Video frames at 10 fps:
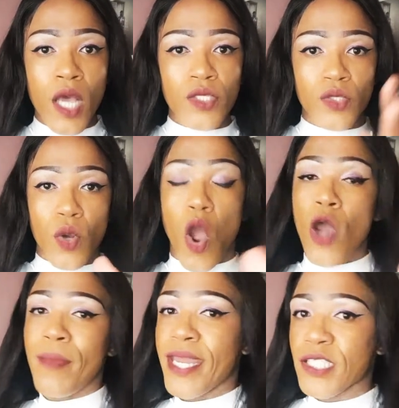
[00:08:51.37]
So
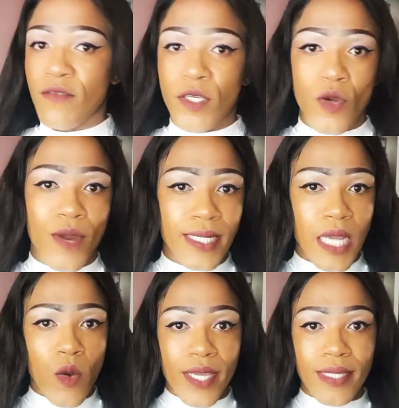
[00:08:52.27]
on my next video right
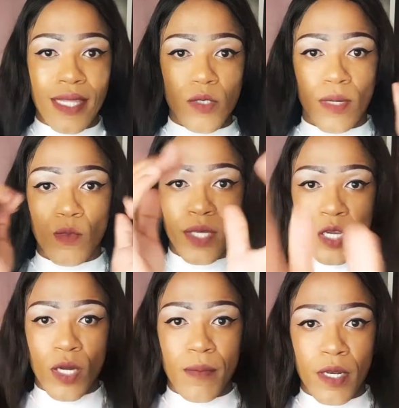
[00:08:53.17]
now, that's what we're
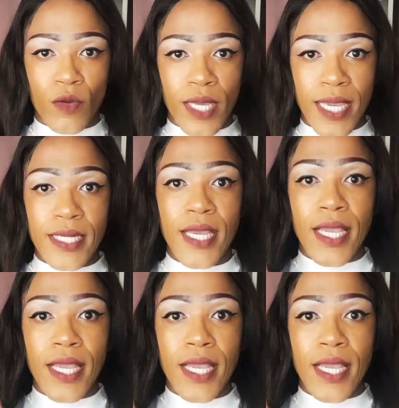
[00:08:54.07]
going to be looking at.